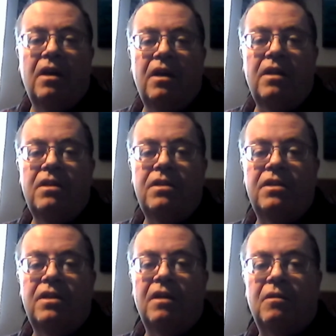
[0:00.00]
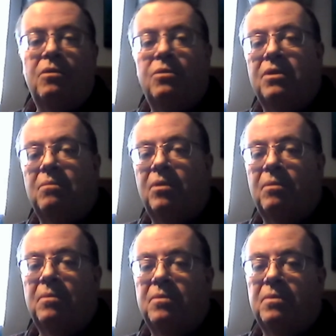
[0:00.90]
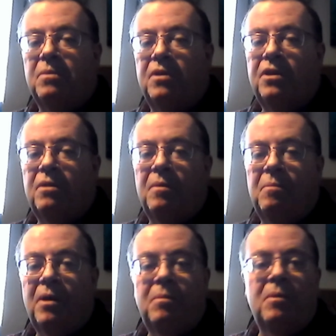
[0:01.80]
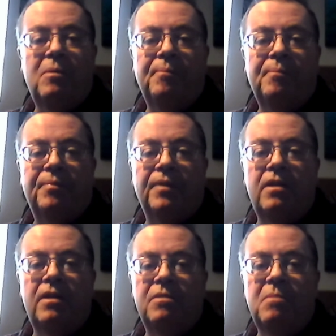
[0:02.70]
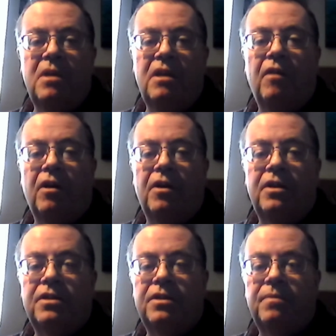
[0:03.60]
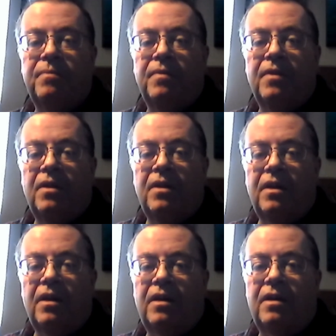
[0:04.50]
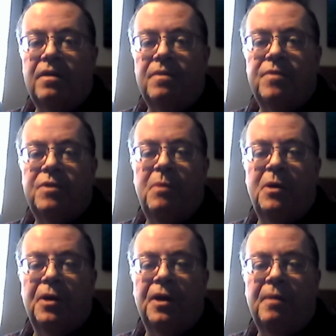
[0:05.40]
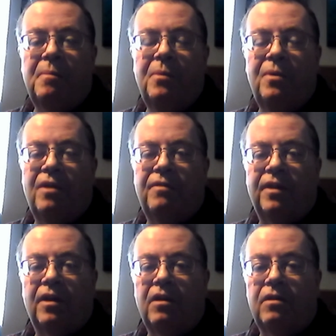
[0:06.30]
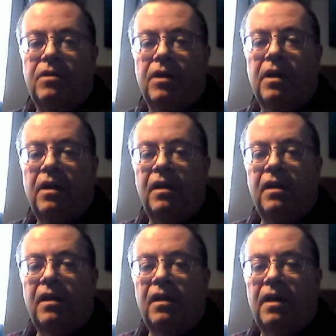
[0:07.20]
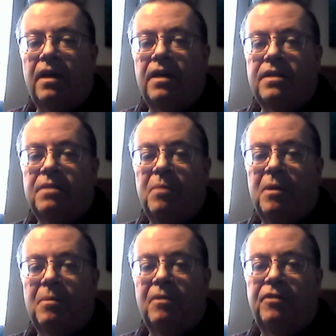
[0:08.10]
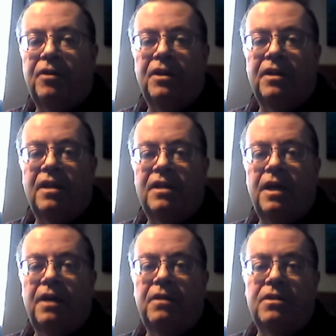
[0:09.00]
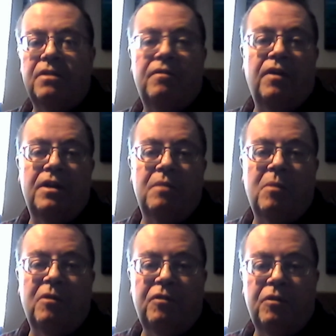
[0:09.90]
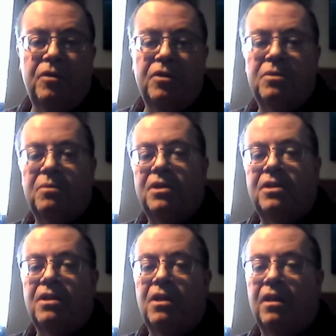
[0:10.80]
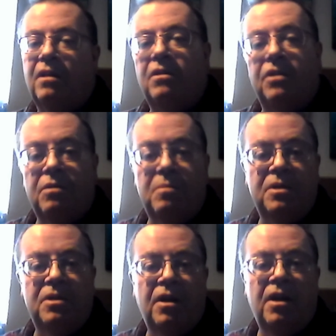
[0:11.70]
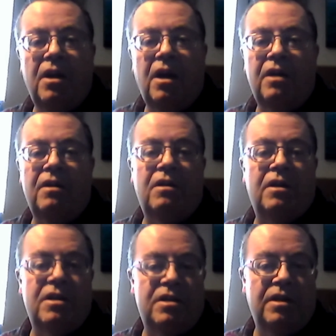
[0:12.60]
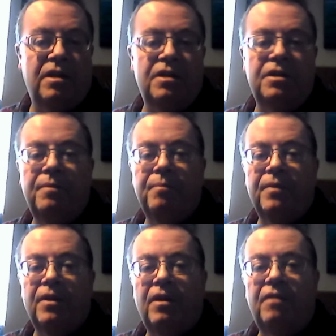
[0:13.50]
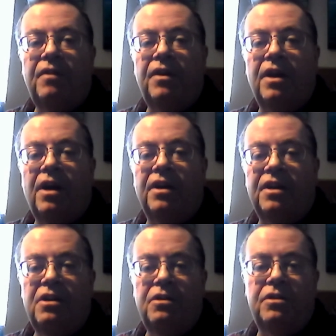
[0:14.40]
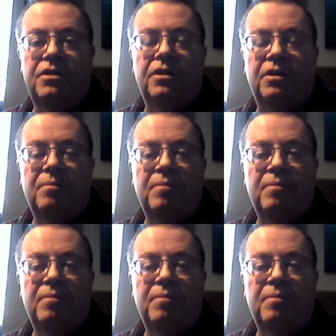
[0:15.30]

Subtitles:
And this is now causing problems with the German people, and there's mini riots sparking up all over the country as people are finding their towns invaded by foreigners, which is a thing that Germans, unlike us English, are very unused to.